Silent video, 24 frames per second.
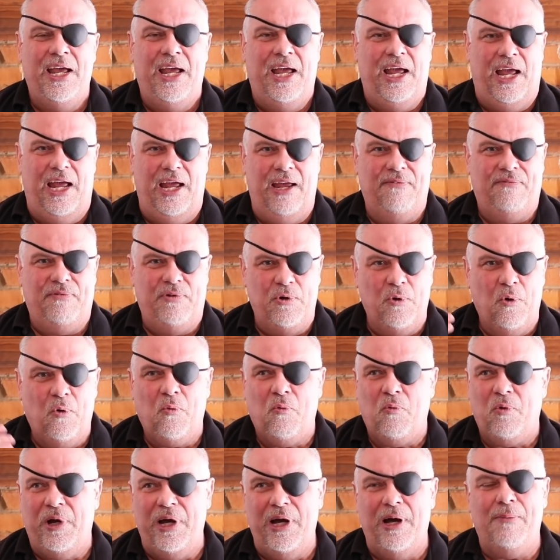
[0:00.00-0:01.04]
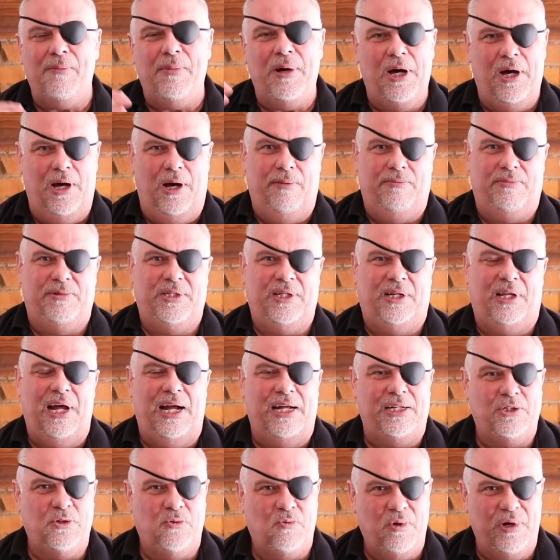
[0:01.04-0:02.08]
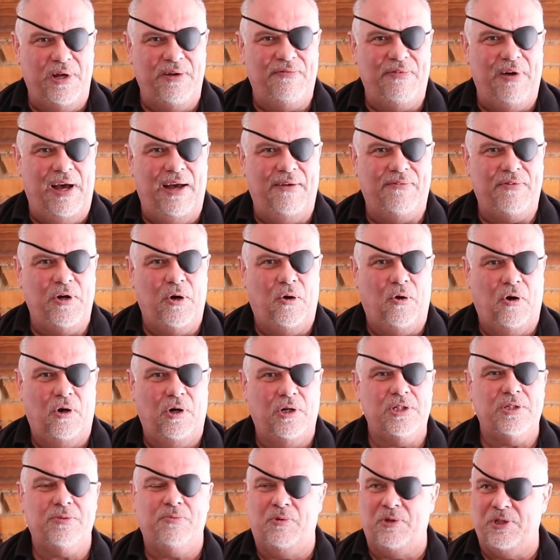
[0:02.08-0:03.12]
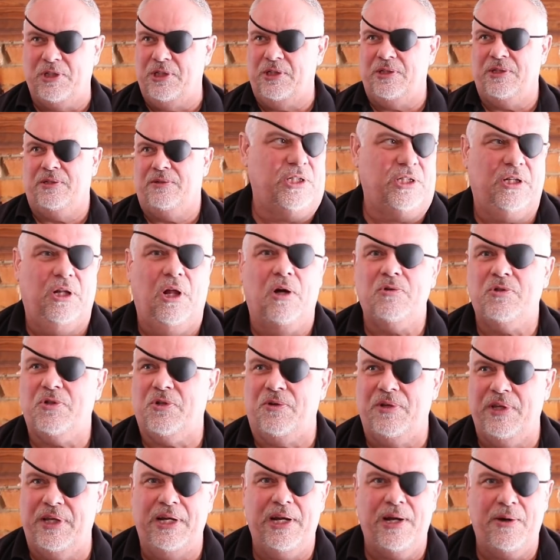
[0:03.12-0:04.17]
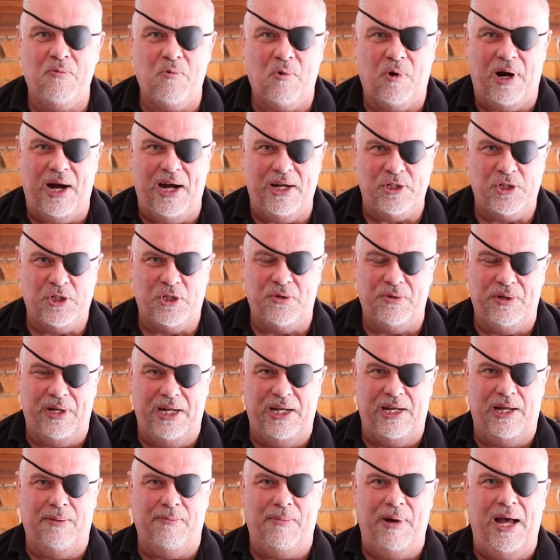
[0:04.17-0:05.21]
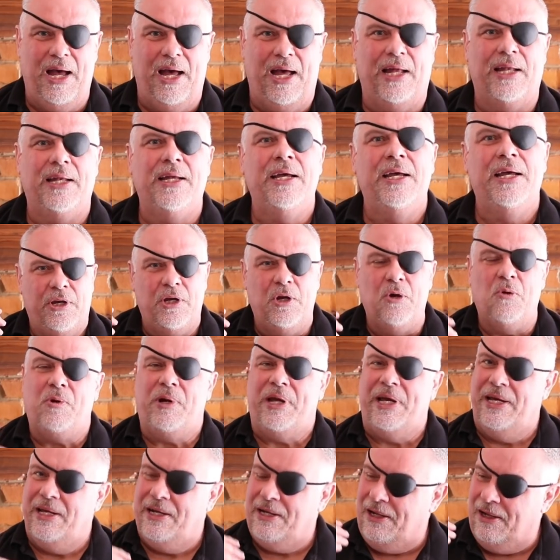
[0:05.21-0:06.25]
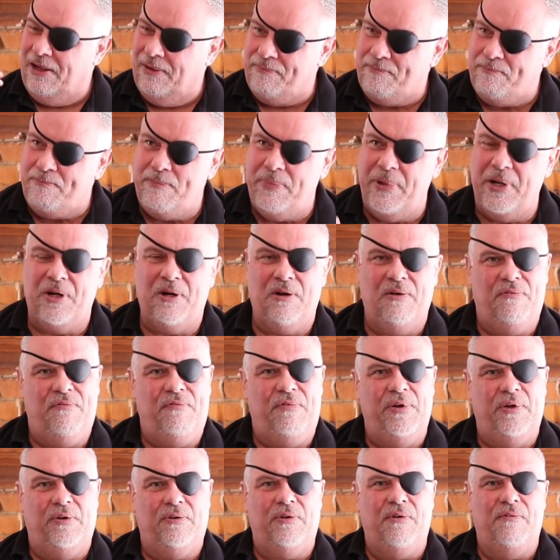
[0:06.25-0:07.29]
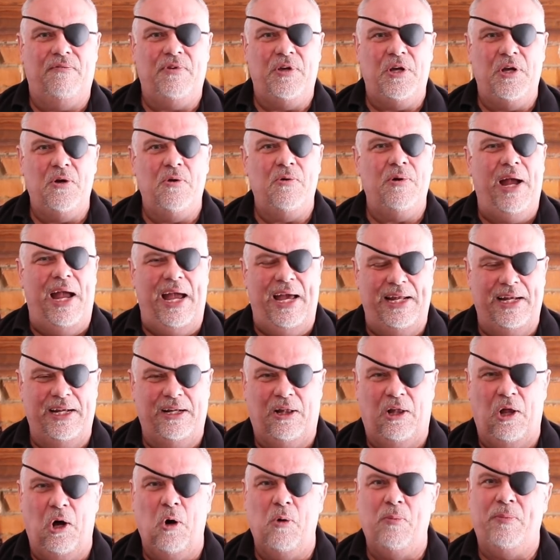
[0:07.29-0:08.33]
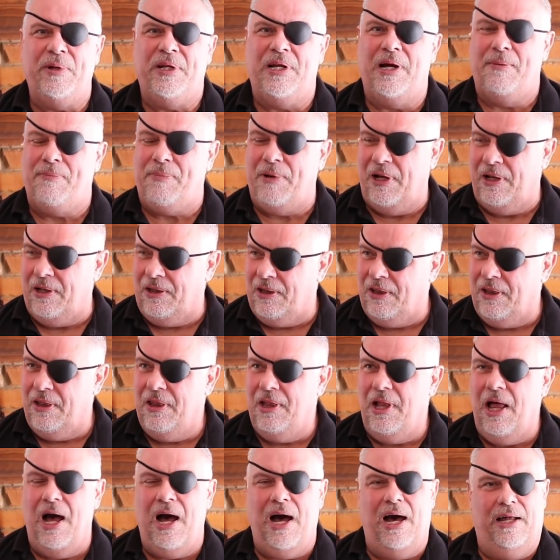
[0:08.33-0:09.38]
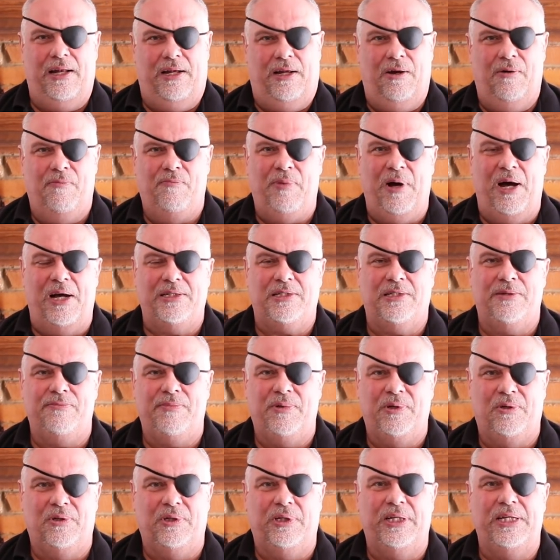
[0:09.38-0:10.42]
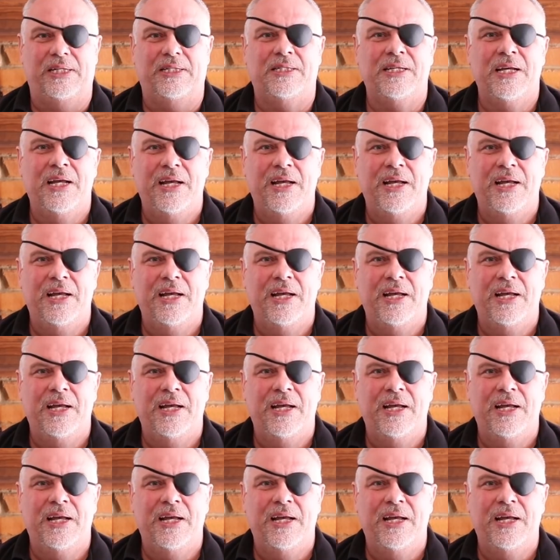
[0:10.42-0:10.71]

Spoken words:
If you'll come up to like 25 yards, which is closer than anywhere I shoot any of mine, you'll get a bigger field of view and it'll open up a lot of possibilities